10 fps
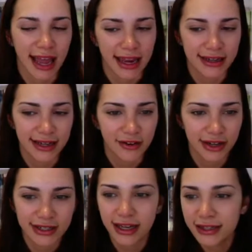and
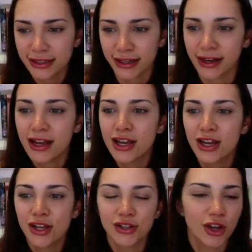Terry Denton.
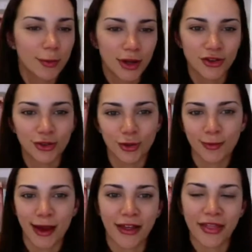So much to talk
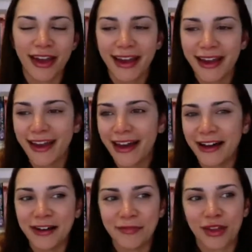about there.
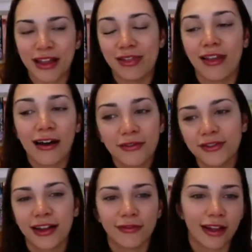Love
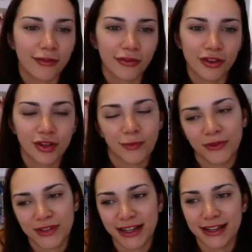the top
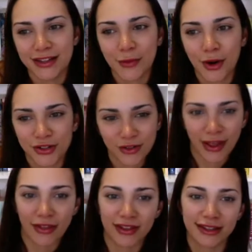50 kids. I worked on
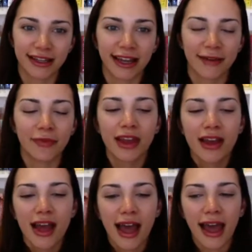that this year.
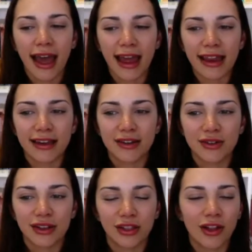and
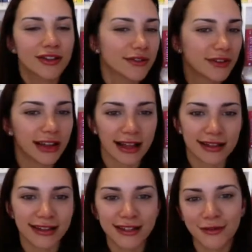lots of
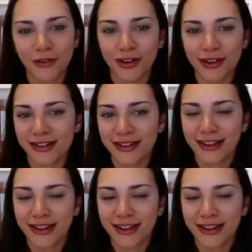classics for us